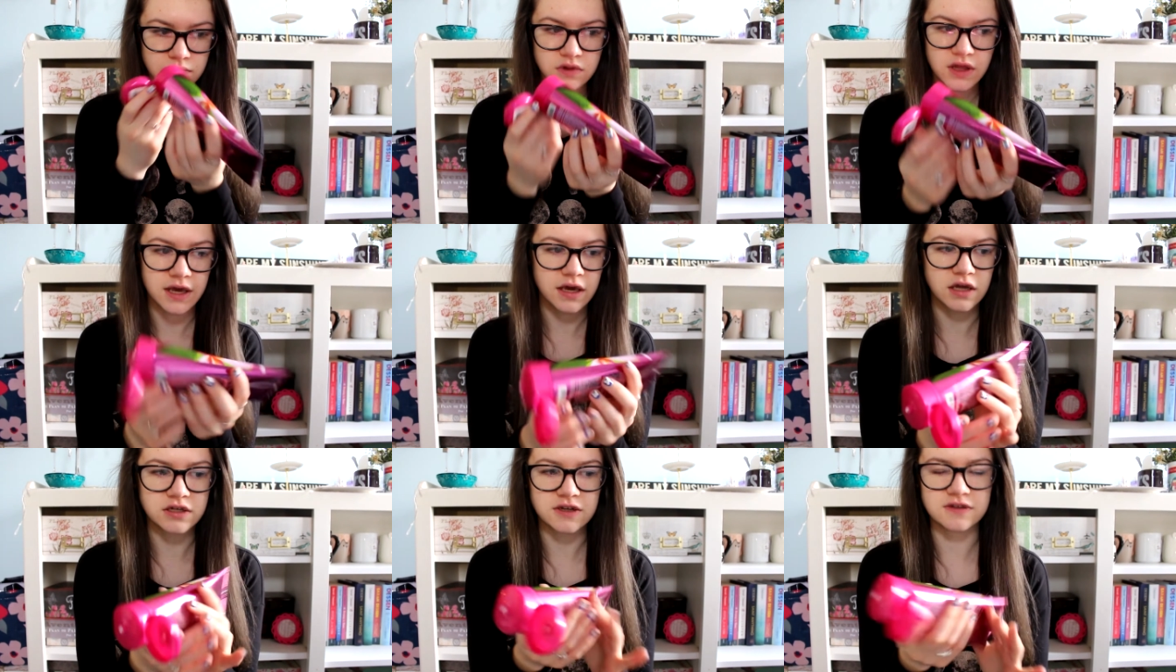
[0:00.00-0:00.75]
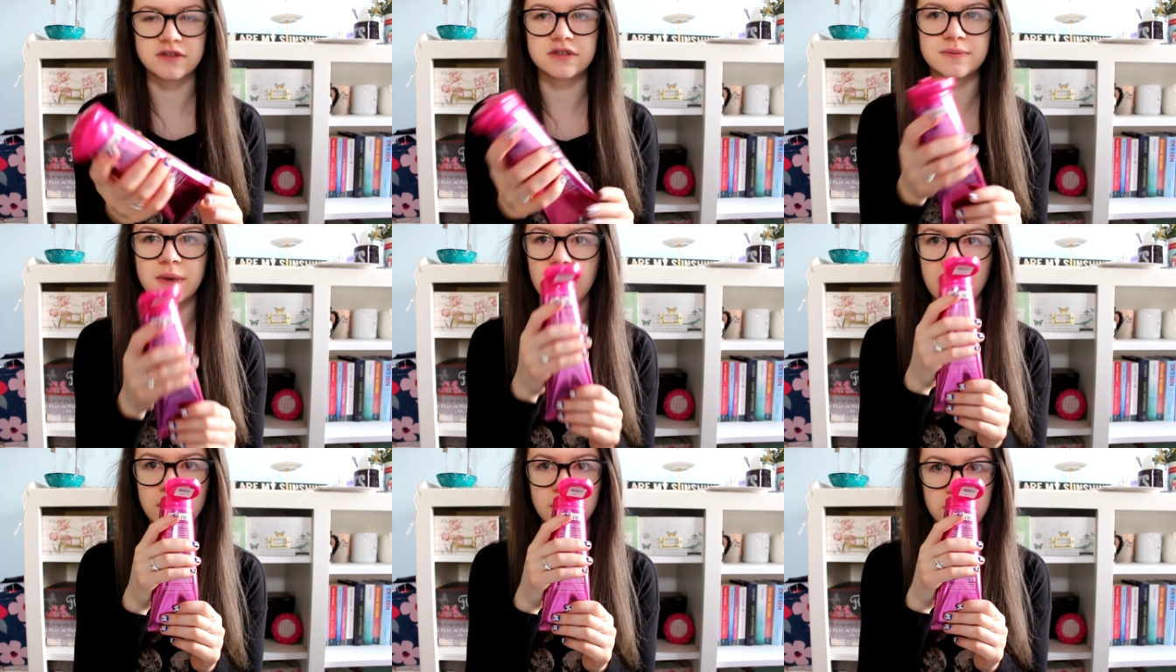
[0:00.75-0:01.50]
Like, it doesn't
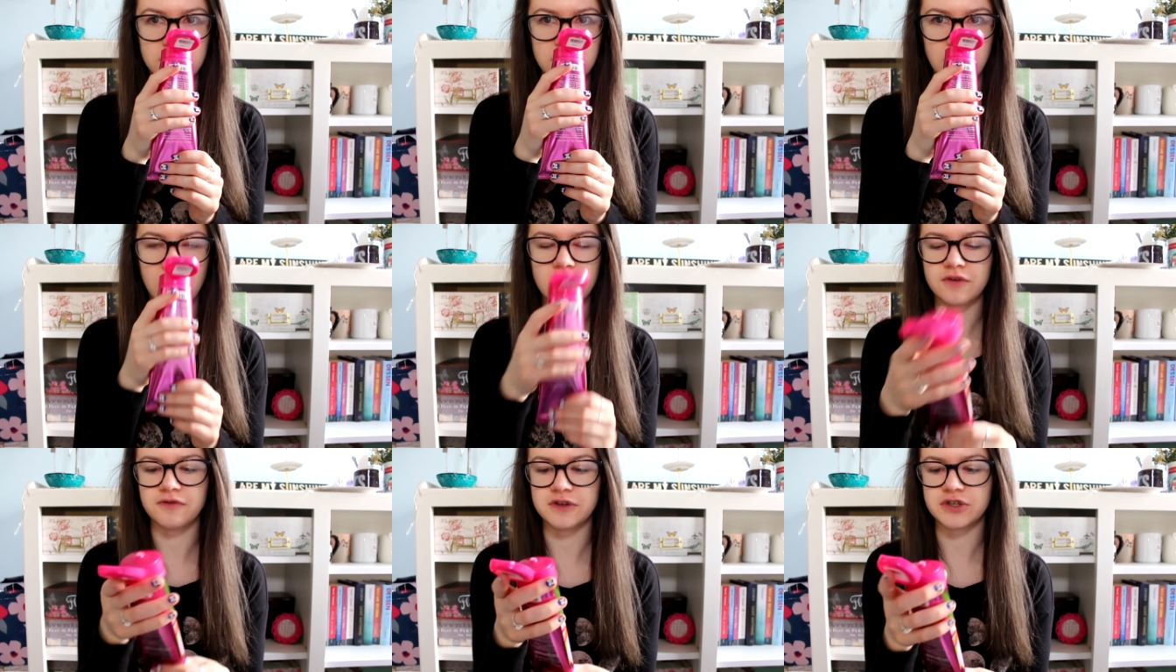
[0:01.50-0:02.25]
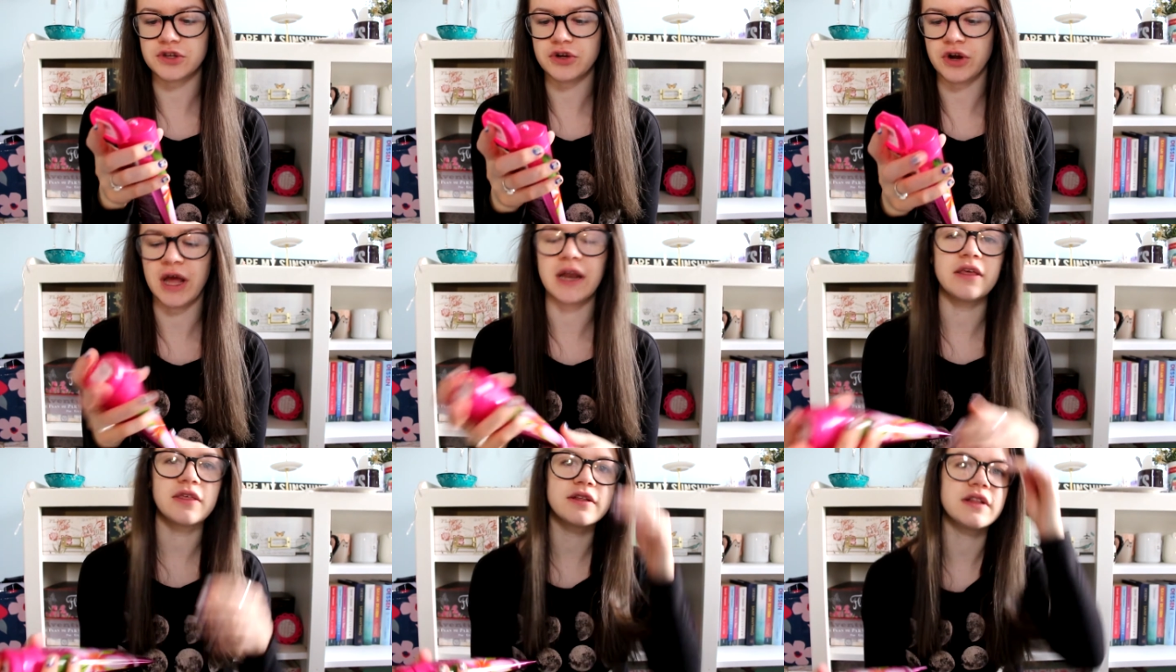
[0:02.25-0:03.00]
smell artificial or
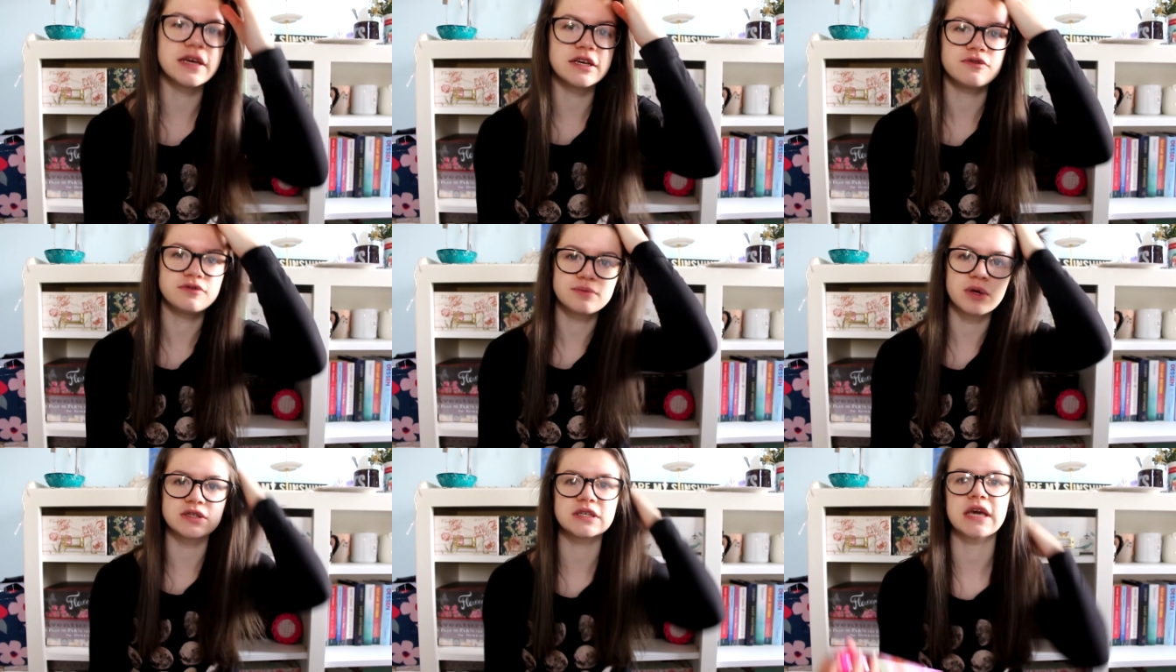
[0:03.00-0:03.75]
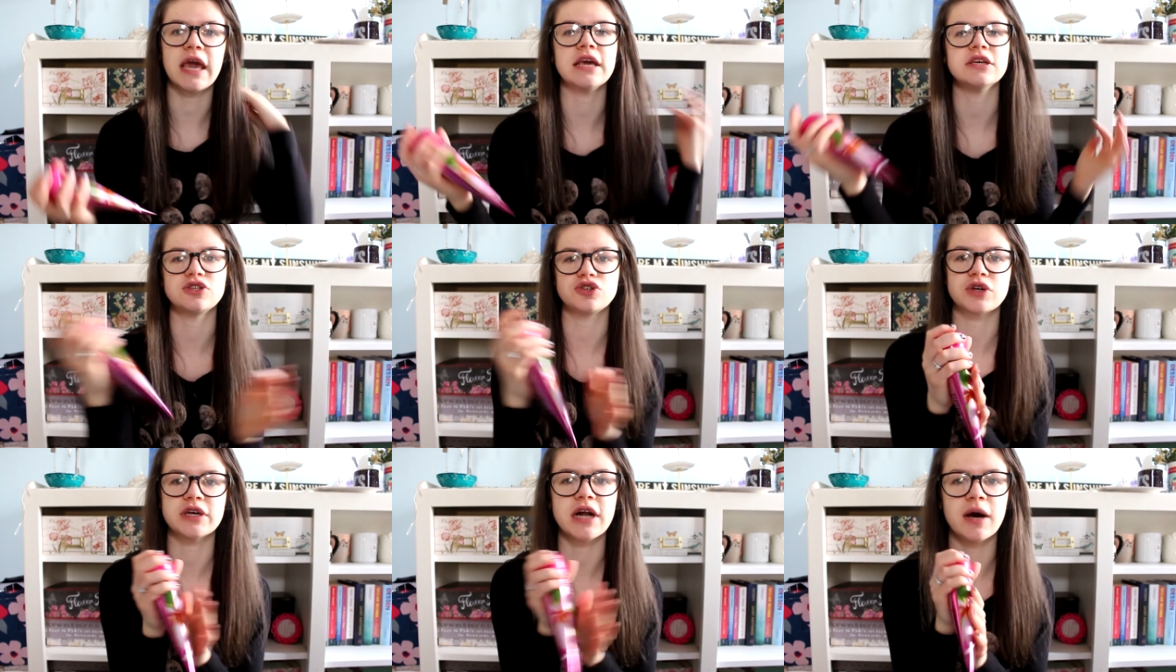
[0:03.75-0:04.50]
anything. Like, it smells like a
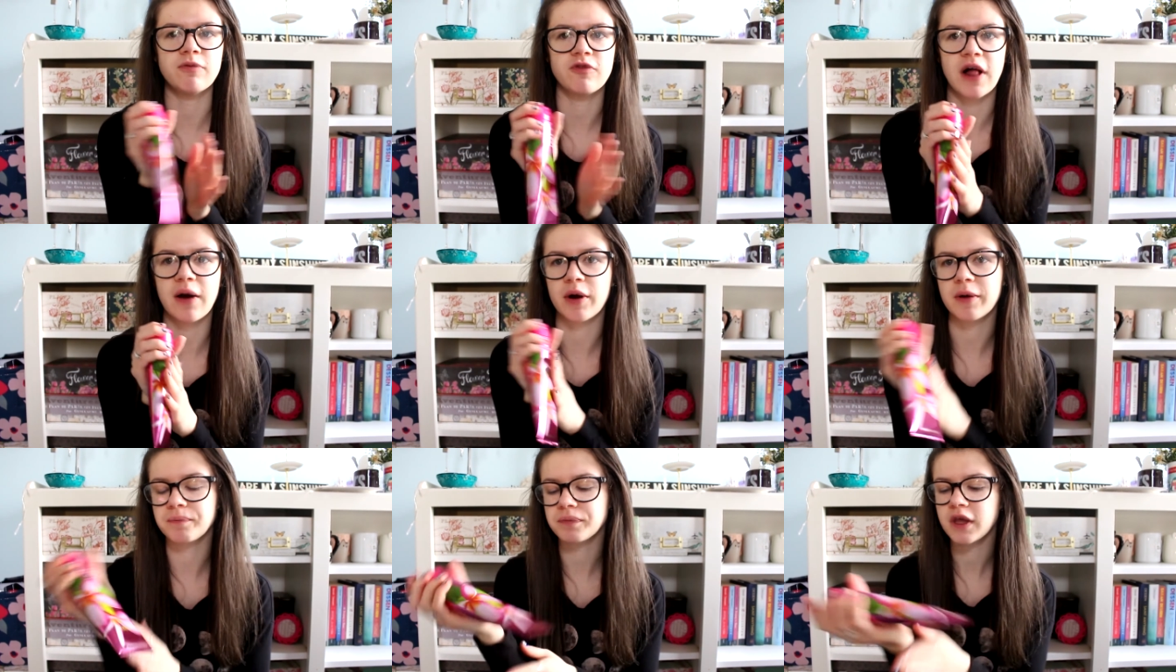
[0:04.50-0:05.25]
straight up flower.